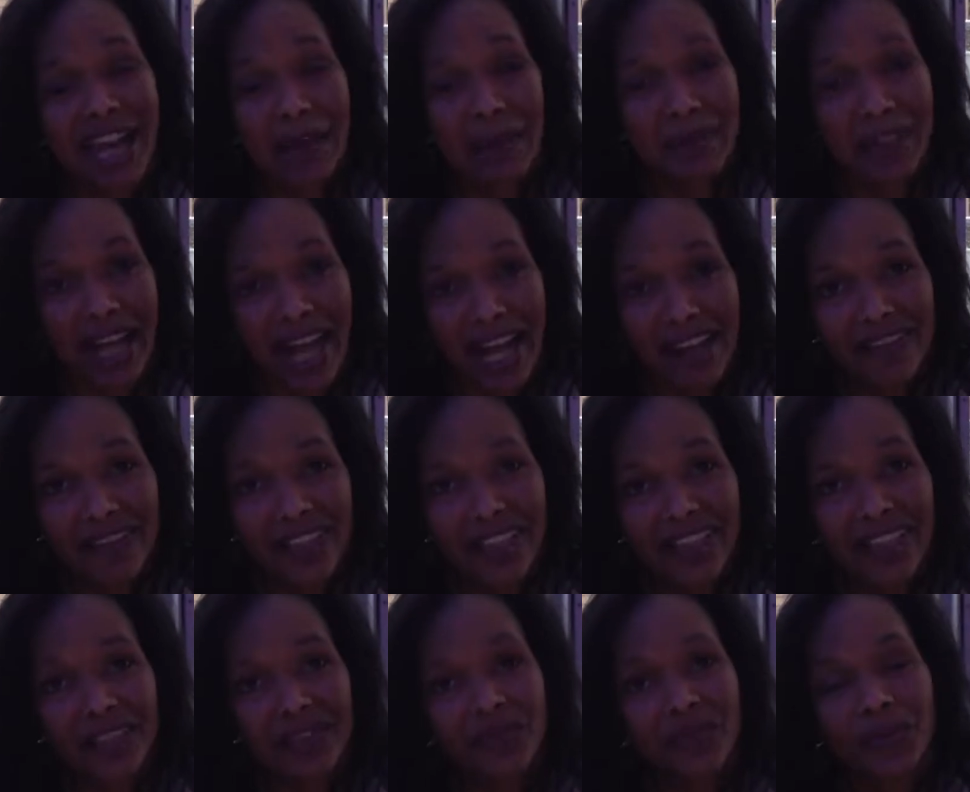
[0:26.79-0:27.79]
I'm an
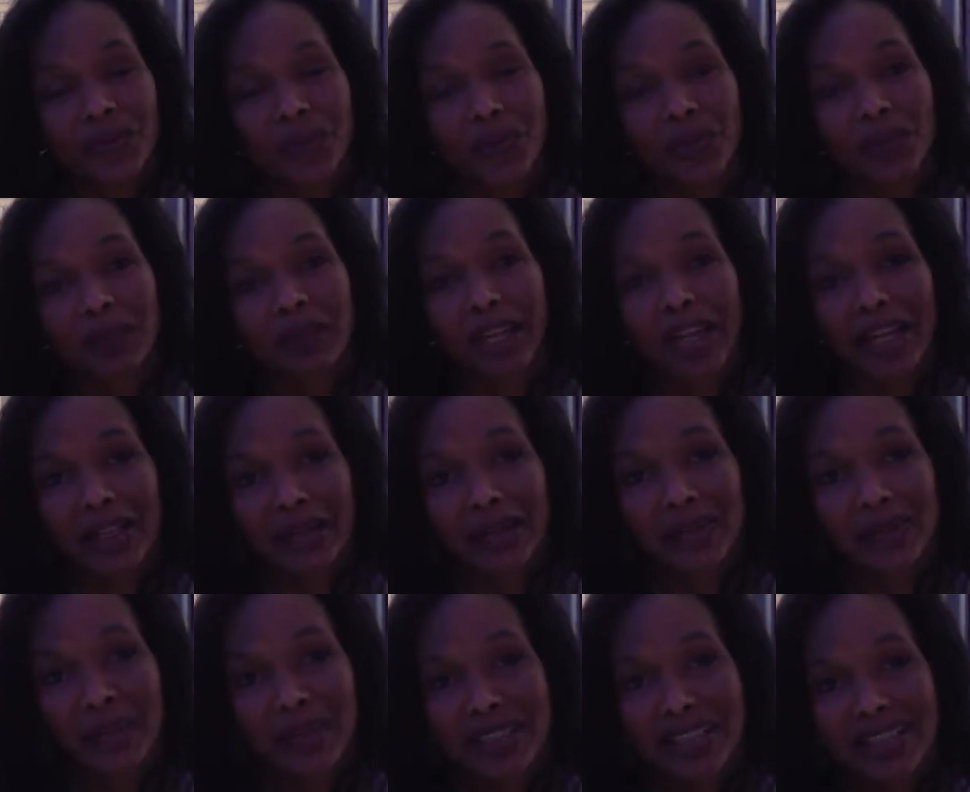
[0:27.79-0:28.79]
advocate for
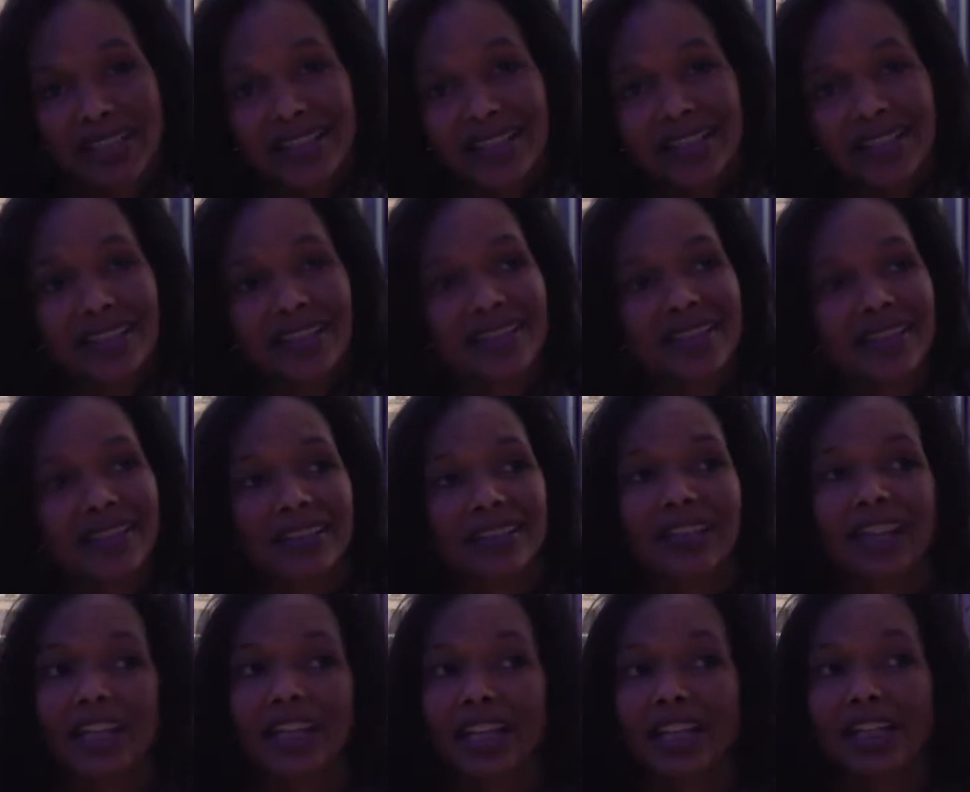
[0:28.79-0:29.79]
black-owned businesses and
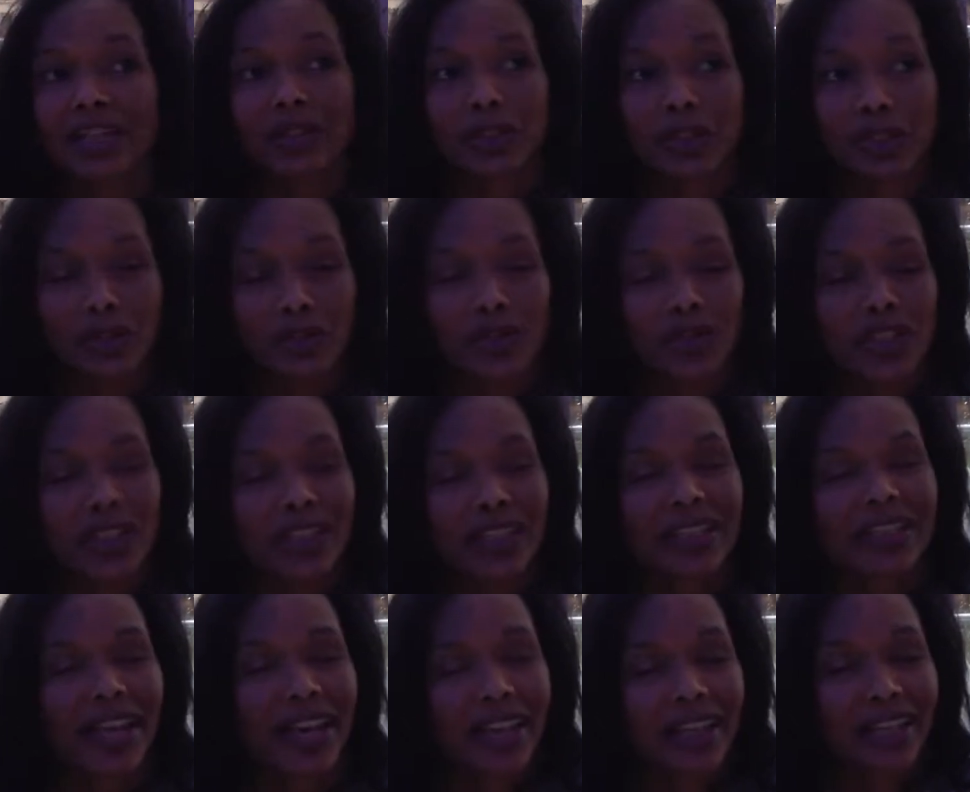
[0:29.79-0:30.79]
inclusion
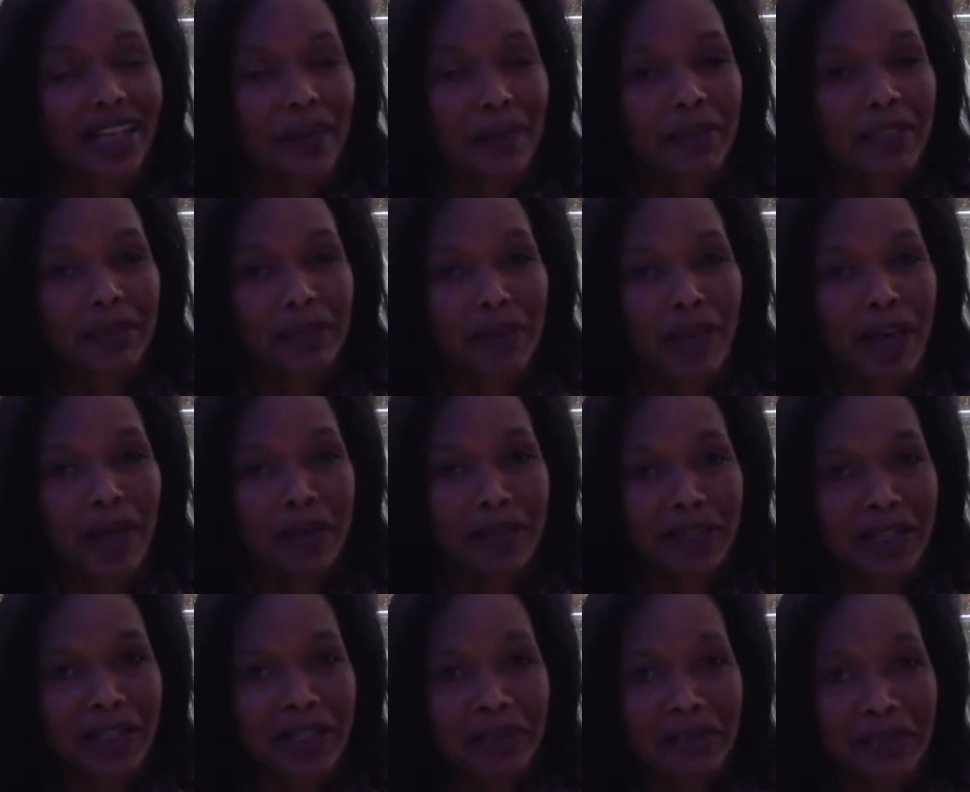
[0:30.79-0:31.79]
and economic empowerment in
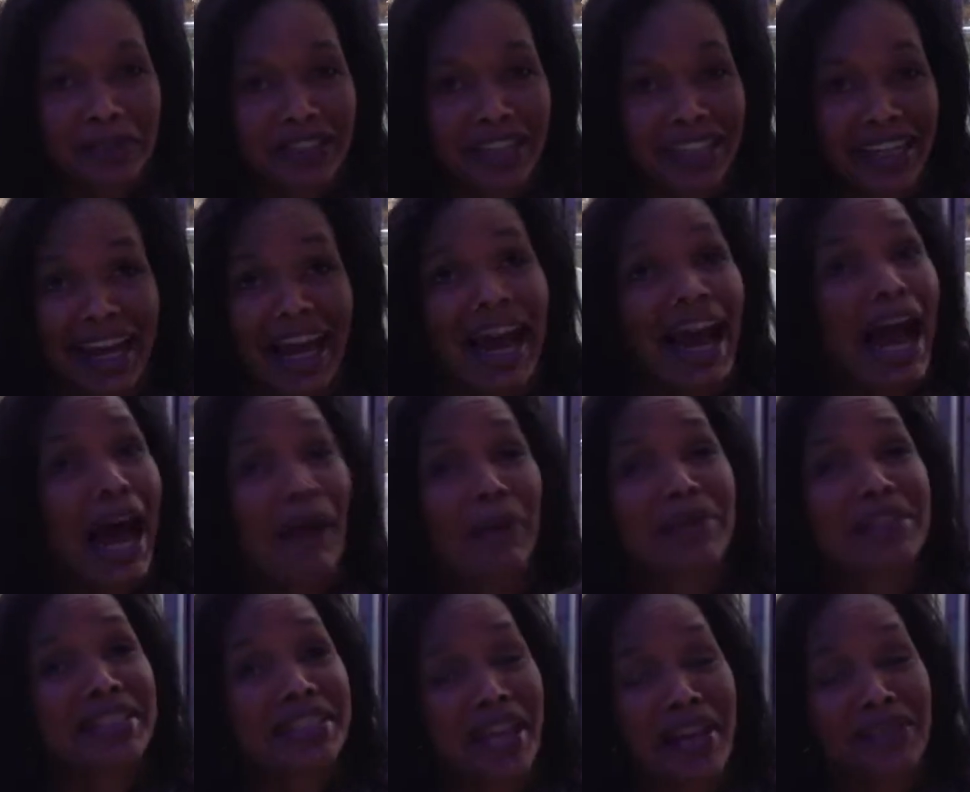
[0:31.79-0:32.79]
our community. I
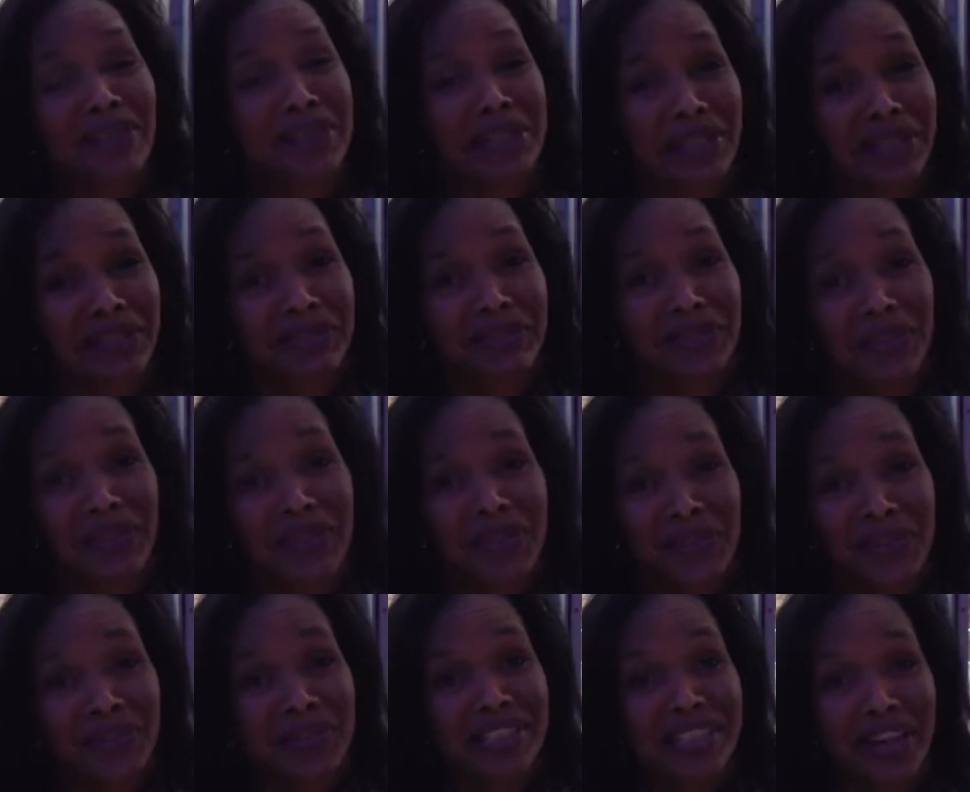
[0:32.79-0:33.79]
would never tell folks
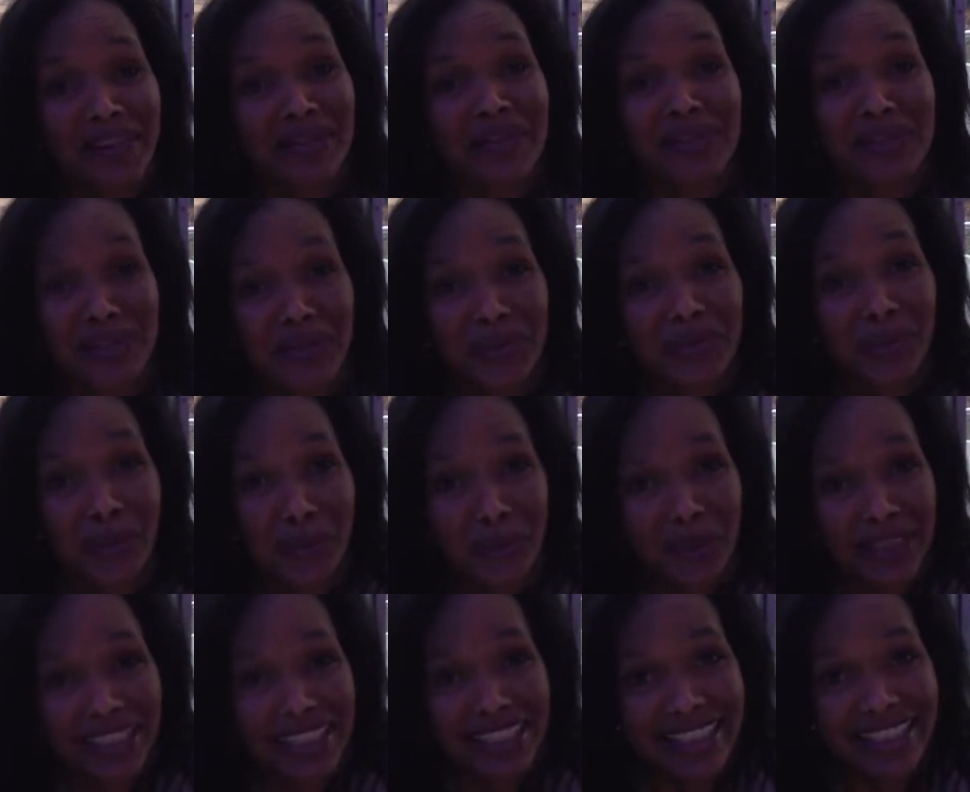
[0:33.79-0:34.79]
to endeavor to do what
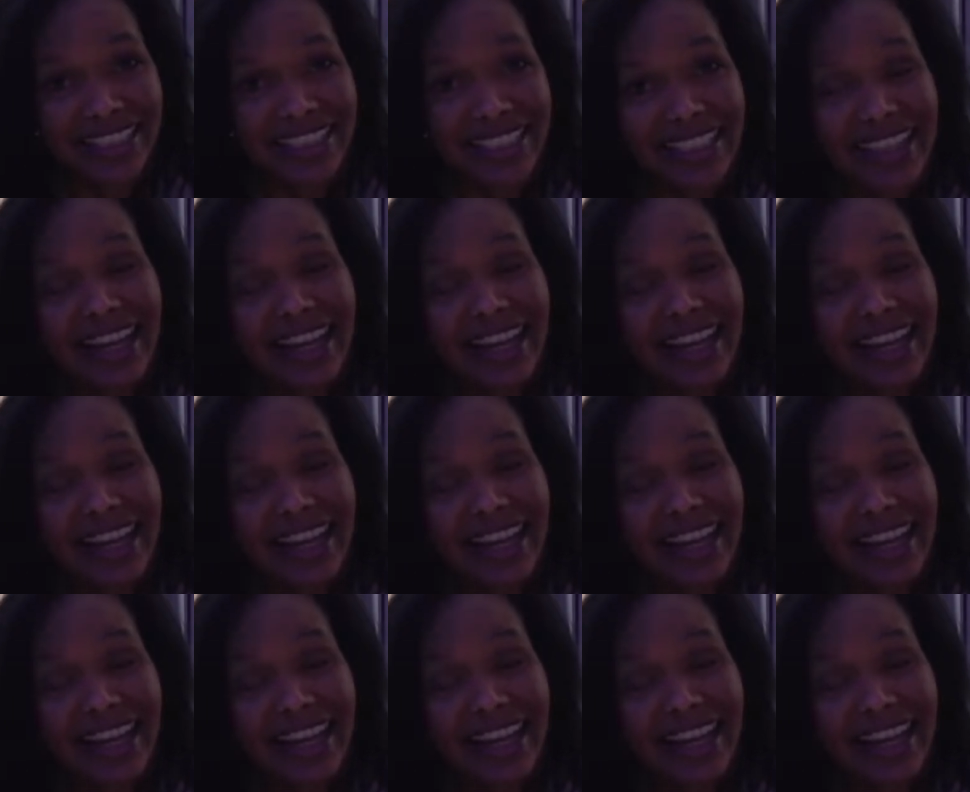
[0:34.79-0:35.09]
we did.